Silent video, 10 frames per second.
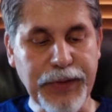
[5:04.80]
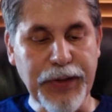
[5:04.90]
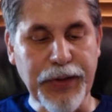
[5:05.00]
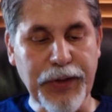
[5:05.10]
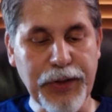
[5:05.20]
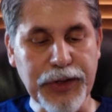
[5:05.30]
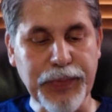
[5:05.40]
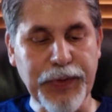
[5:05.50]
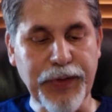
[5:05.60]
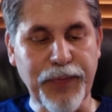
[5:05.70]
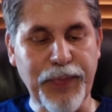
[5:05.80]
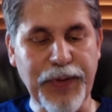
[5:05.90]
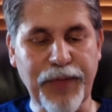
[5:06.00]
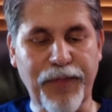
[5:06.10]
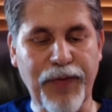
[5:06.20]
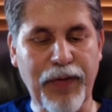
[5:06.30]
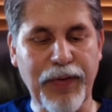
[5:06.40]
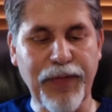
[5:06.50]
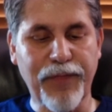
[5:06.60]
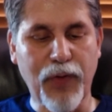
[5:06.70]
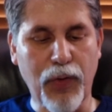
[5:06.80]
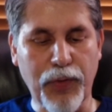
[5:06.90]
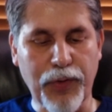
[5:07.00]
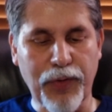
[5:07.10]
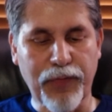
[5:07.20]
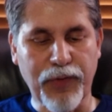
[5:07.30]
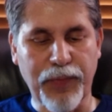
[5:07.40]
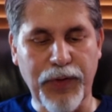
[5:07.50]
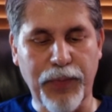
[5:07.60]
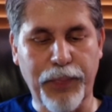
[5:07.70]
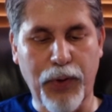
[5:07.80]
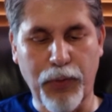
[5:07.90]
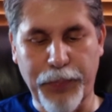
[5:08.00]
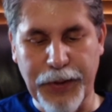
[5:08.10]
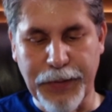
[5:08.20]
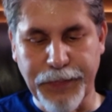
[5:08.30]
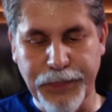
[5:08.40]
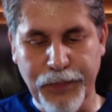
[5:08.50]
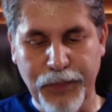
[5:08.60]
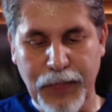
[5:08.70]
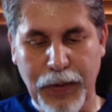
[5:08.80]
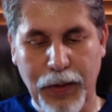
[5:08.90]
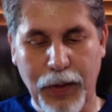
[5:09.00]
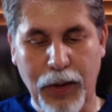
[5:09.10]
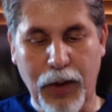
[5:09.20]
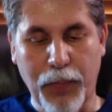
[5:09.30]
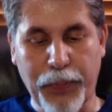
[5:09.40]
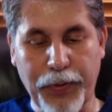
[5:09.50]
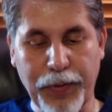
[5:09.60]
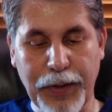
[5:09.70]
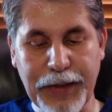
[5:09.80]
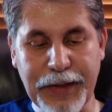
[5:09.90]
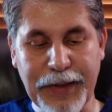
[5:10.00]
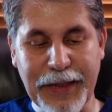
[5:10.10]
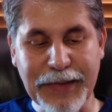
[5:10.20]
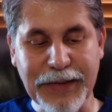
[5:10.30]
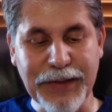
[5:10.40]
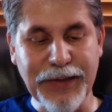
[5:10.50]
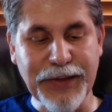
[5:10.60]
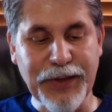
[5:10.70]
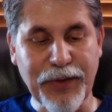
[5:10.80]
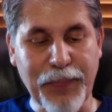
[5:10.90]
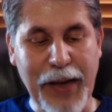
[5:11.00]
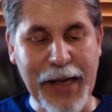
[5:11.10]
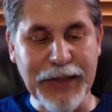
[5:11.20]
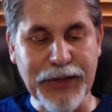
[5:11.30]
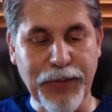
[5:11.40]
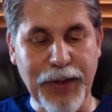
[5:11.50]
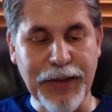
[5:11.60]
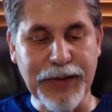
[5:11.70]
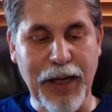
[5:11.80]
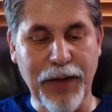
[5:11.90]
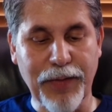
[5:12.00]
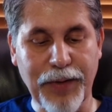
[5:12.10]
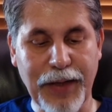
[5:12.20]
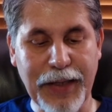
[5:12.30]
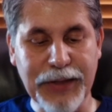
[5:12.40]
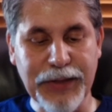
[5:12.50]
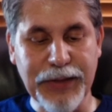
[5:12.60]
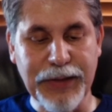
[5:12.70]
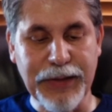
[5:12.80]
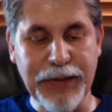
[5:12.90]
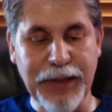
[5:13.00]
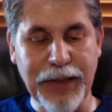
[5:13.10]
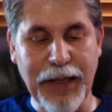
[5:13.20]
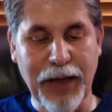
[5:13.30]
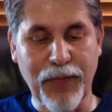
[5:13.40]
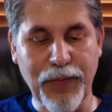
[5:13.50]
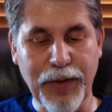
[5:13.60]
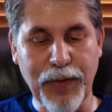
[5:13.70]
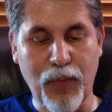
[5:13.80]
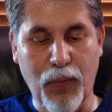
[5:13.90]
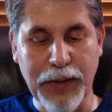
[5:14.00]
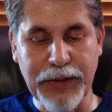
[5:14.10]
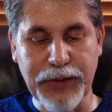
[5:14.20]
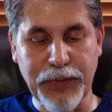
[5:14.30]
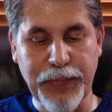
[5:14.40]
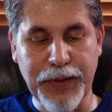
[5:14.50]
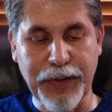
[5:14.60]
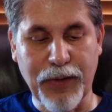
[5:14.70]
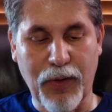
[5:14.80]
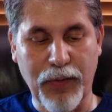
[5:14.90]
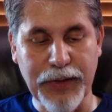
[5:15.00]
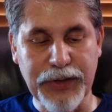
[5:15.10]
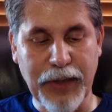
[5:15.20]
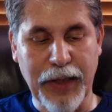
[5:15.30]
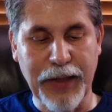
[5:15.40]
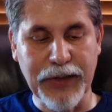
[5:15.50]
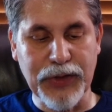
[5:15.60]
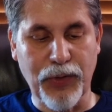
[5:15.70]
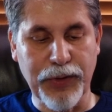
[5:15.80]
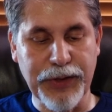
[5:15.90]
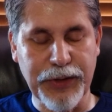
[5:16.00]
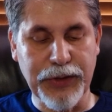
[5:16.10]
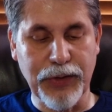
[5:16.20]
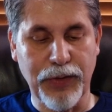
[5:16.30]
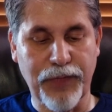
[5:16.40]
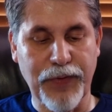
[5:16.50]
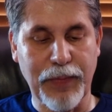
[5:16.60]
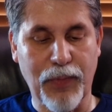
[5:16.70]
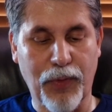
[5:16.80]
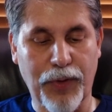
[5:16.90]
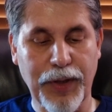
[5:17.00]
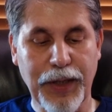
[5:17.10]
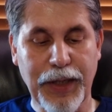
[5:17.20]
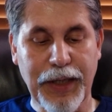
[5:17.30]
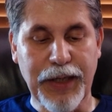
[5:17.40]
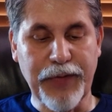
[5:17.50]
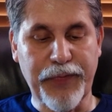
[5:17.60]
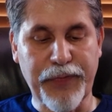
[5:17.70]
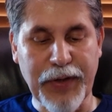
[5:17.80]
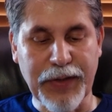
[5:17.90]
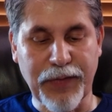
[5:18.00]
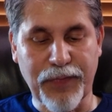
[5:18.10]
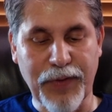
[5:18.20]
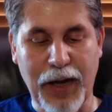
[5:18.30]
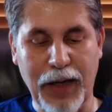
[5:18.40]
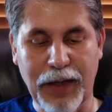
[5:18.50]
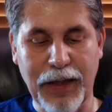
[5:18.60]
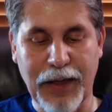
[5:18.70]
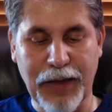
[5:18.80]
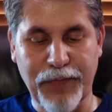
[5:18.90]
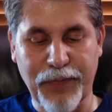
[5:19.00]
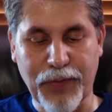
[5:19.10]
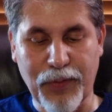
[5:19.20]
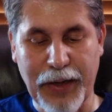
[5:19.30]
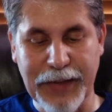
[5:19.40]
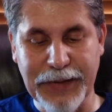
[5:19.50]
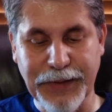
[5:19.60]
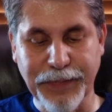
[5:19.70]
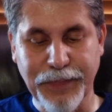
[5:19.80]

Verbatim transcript: they accused me of being very vulgar from their pulpit. Apparently, the insincere pastor and his congregation did not really want to be encouraged and exhorted to live a more effective, godly life for Christ.